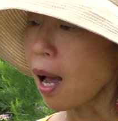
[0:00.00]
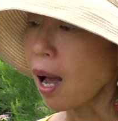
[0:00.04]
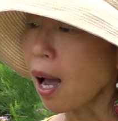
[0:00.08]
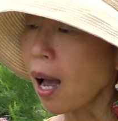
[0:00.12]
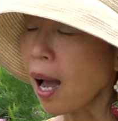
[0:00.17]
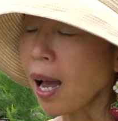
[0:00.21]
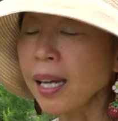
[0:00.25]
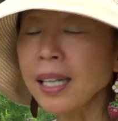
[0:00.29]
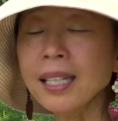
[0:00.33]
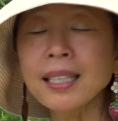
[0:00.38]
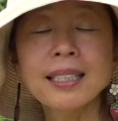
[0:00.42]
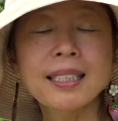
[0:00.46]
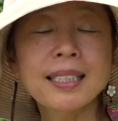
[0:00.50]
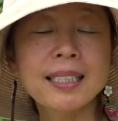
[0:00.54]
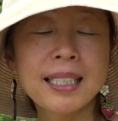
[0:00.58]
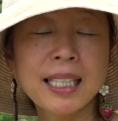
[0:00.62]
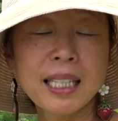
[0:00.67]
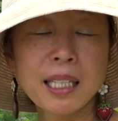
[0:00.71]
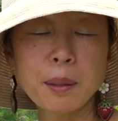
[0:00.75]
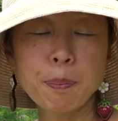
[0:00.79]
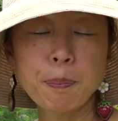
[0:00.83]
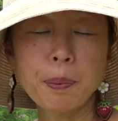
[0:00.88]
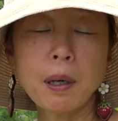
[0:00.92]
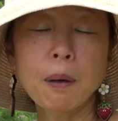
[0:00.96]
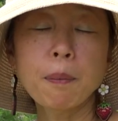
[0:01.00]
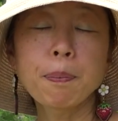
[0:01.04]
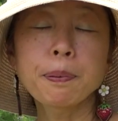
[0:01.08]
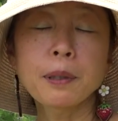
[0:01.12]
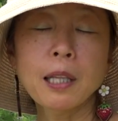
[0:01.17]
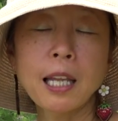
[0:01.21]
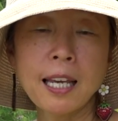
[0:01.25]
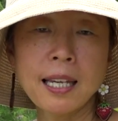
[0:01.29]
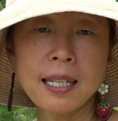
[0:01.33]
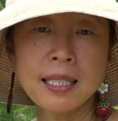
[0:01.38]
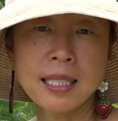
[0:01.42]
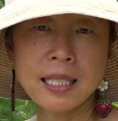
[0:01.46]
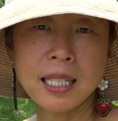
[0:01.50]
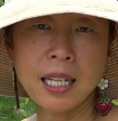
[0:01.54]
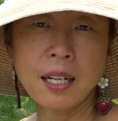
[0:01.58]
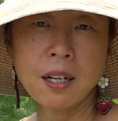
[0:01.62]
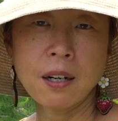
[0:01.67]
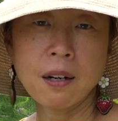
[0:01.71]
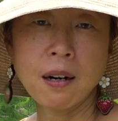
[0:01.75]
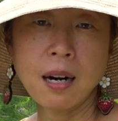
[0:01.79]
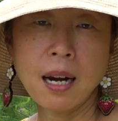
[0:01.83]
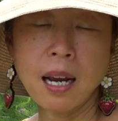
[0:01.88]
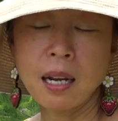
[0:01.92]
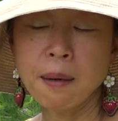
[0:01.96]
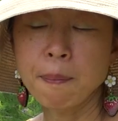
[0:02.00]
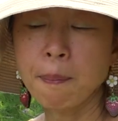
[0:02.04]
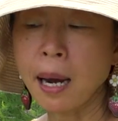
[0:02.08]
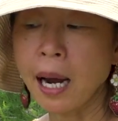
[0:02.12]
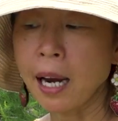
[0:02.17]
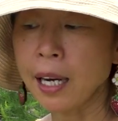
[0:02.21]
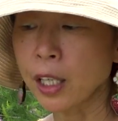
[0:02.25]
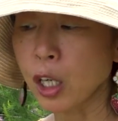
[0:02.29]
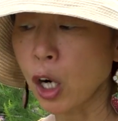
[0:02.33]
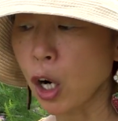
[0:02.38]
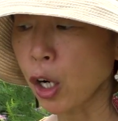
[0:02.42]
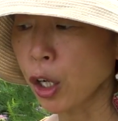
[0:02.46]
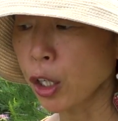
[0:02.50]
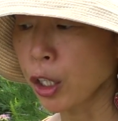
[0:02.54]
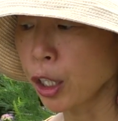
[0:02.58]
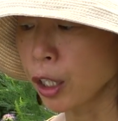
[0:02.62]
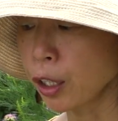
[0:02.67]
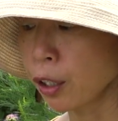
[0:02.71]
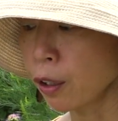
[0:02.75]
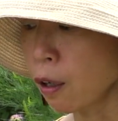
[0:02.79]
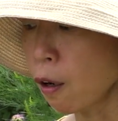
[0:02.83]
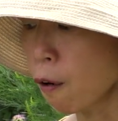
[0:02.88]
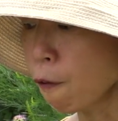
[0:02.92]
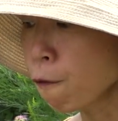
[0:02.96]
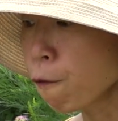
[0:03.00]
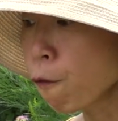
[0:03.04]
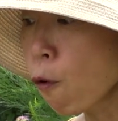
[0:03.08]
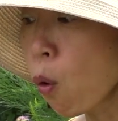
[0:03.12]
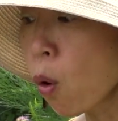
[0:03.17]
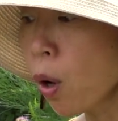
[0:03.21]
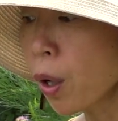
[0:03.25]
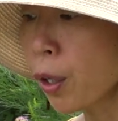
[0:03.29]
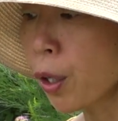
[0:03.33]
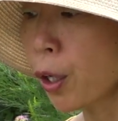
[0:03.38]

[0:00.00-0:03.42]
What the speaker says: I keep a place here in my garden for